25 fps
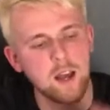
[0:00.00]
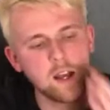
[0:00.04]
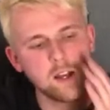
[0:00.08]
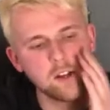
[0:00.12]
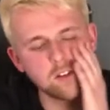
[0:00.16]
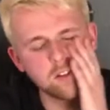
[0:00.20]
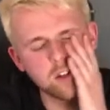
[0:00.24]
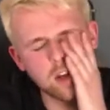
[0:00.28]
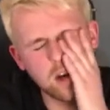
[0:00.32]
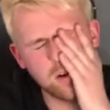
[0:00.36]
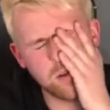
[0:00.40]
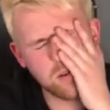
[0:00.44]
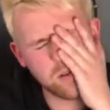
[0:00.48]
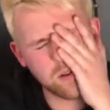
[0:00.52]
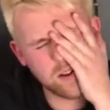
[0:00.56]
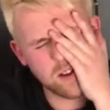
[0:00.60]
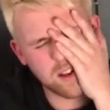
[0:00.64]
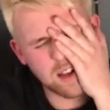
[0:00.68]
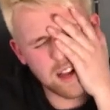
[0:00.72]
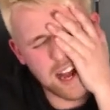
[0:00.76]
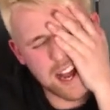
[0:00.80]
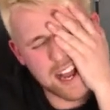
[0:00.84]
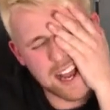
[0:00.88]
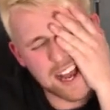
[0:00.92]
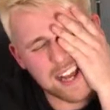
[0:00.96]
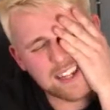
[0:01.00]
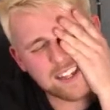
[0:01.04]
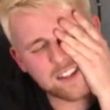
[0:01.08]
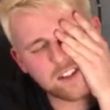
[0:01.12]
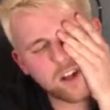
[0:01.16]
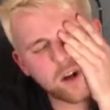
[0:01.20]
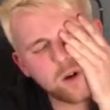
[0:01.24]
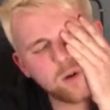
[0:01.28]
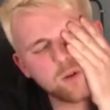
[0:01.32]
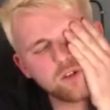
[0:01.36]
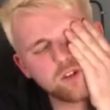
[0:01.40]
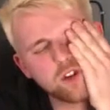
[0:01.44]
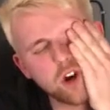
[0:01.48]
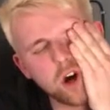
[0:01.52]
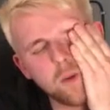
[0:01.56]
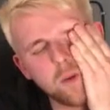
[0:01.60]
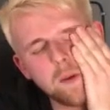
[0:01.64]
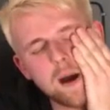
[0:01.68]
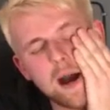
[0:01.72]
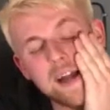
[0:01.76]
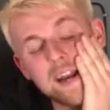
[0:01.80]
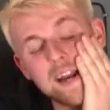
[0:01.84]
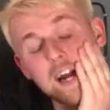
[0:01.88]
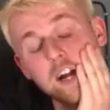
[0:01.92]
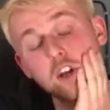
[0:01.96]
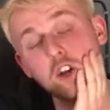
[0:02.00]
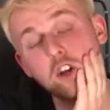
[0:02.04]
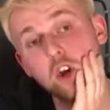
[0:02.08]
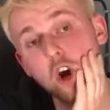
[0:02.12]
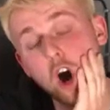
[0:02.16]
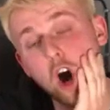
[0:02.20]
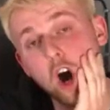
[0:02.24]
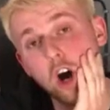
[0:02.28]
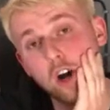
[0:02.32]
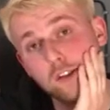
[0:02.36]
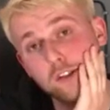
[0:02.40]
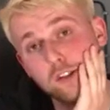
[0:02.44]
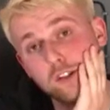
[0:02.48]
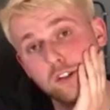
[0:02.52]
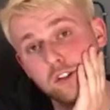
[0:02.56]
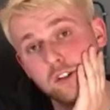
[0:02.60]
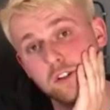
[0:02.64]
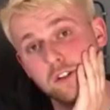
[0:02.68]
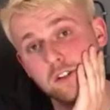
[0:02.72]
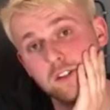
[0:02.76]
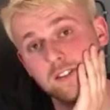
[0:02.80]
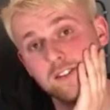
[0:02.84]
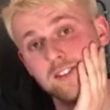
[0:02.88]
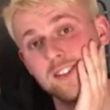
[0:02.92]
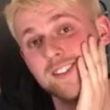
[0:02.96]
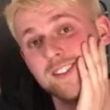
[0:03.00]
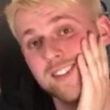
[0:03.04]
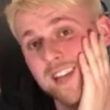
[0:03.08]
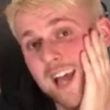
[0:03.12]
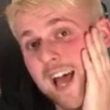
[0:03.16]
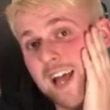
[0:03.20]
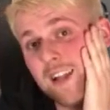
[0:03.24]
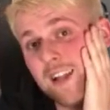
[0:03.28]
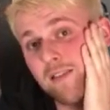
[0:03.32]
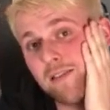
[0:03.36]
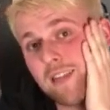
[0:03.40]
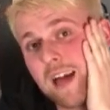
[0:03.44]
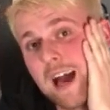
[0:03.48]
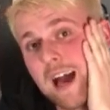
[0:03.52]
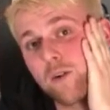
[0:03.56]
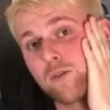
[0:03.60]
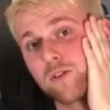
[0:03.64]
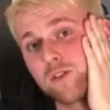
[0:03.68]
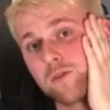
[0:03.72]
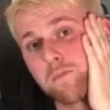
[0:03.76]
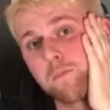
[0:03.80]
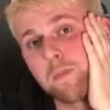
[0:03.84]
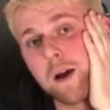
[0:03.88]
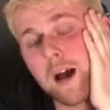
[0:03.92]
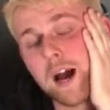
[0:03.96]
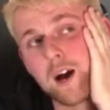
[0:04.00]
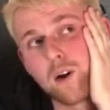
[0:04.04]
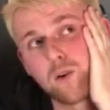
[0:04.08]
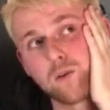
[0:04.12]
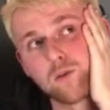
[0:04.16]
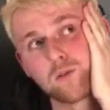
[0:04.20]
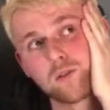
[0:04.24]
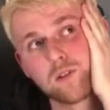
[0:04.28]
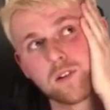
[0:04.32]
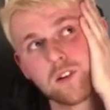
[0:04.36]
So I added those up and I got to £10,000